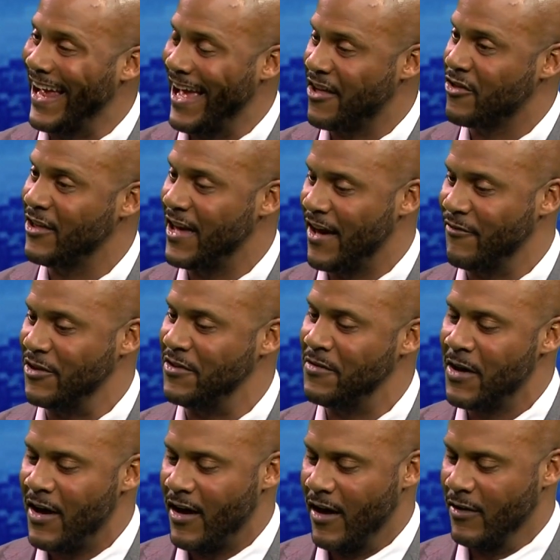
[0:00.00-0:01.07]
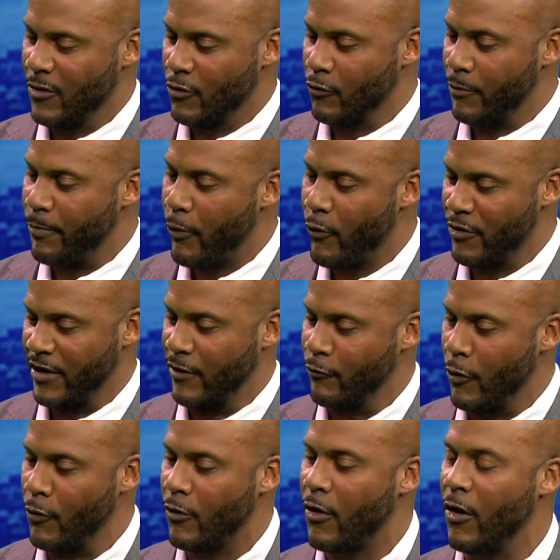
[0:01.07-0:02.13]
and I actually have a, a little report I
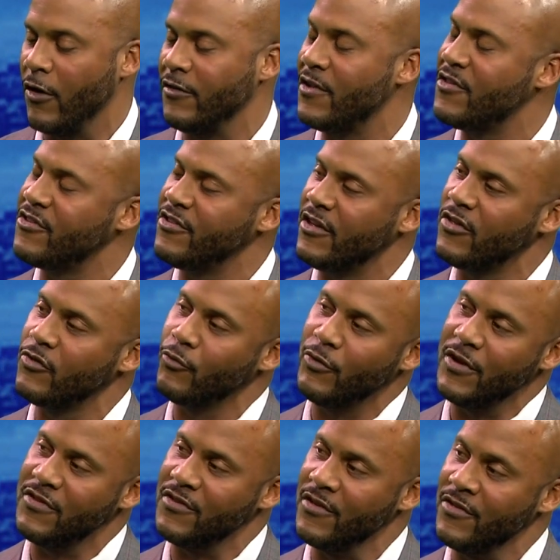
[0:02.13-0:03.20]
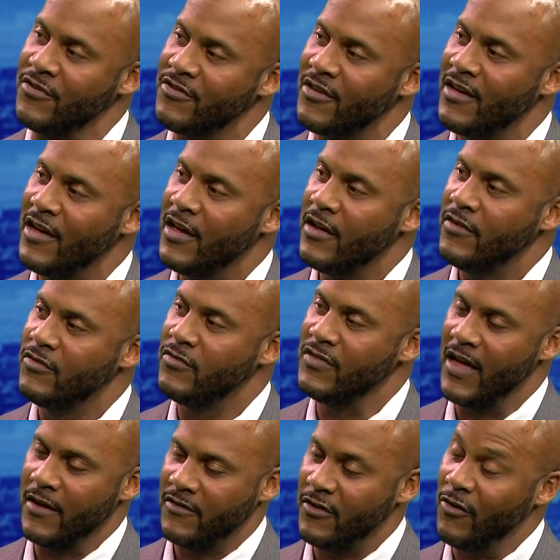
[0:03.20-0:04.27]
wrote called Six Reasons
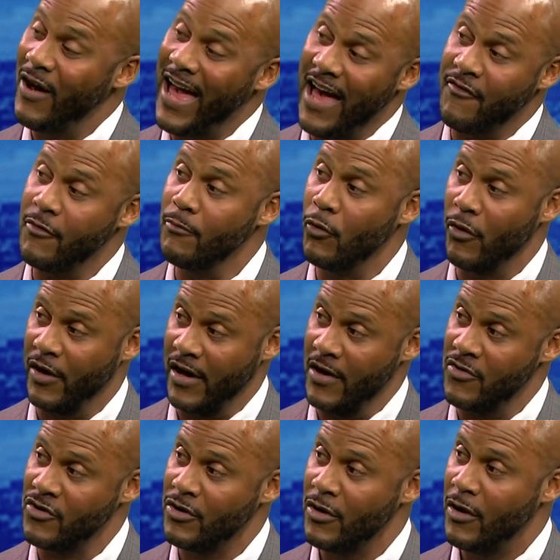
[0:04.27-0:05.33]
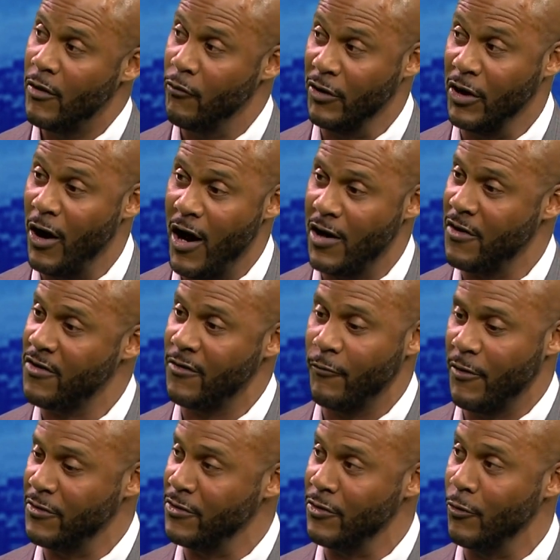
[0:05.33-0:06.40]
That to Have a Mortgage, mm -hmm. regardless
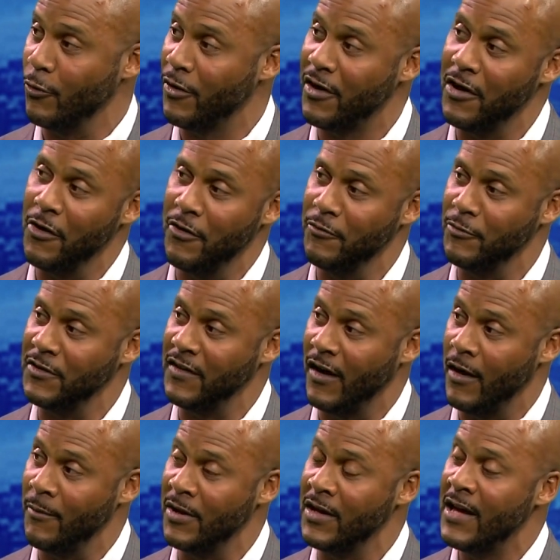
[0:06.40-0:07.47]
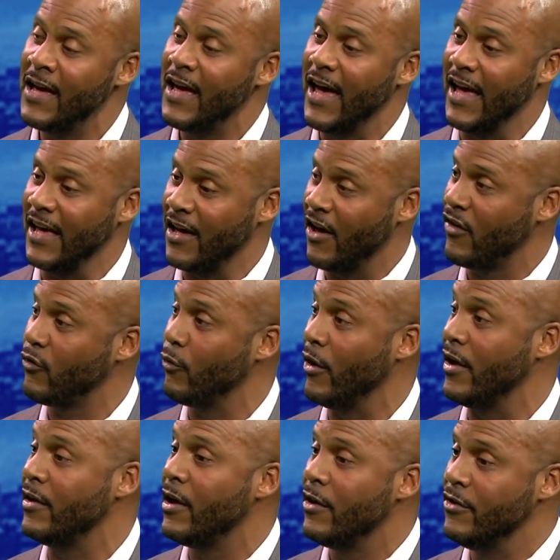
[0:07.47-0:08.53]
of whether you're working or in retirement. And
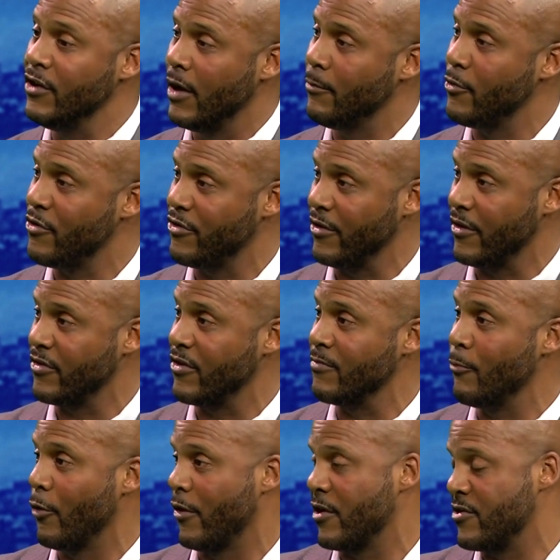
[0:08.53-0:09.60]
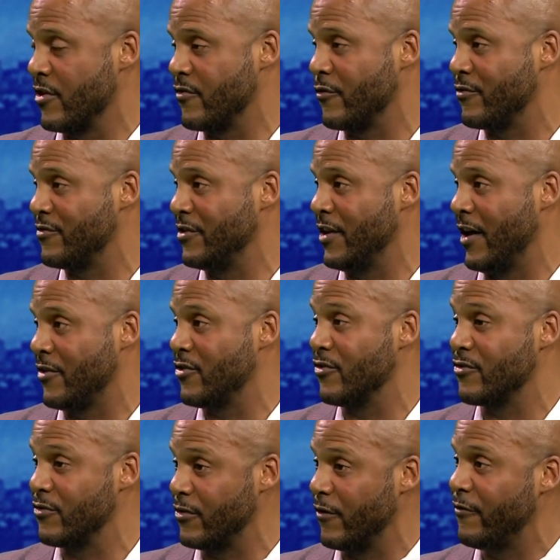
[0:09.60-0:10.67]
guess what? Number six is mortgage interest
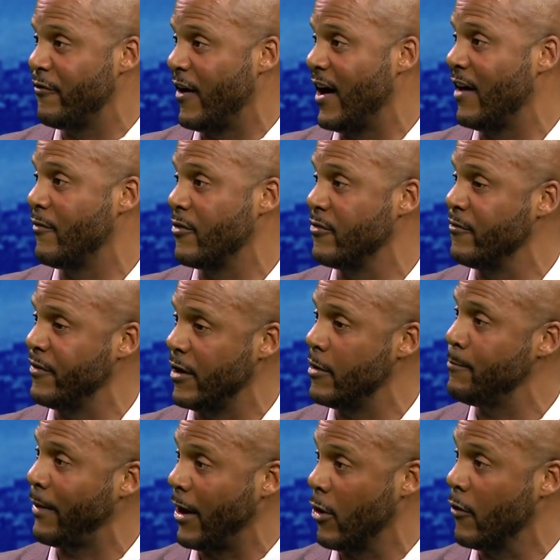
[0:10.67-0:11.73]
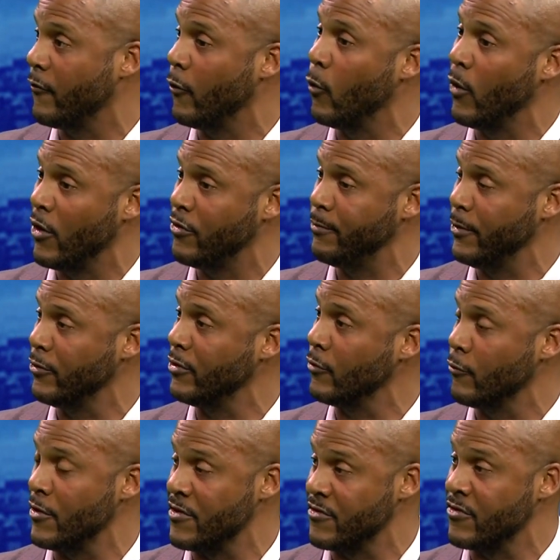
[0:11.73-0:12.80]
deduction. So there are five other very powerful wealth
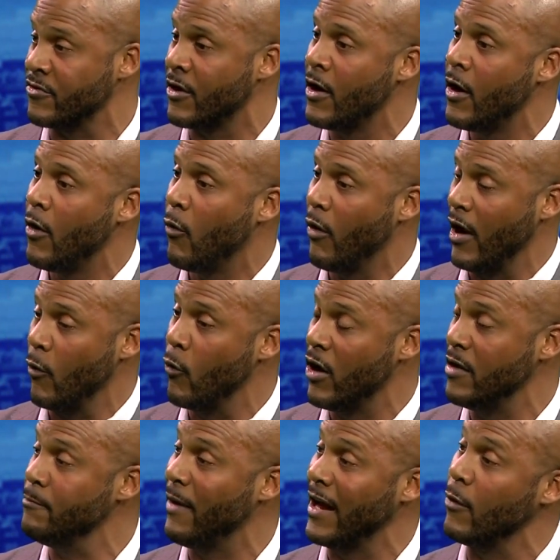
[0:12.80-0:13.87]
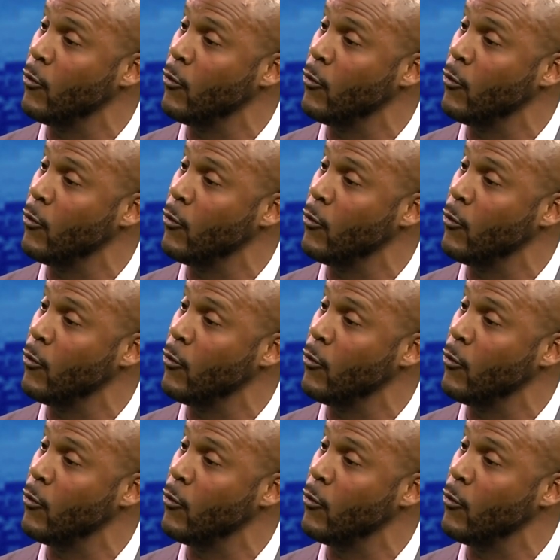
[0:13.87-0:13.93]
building reasons why one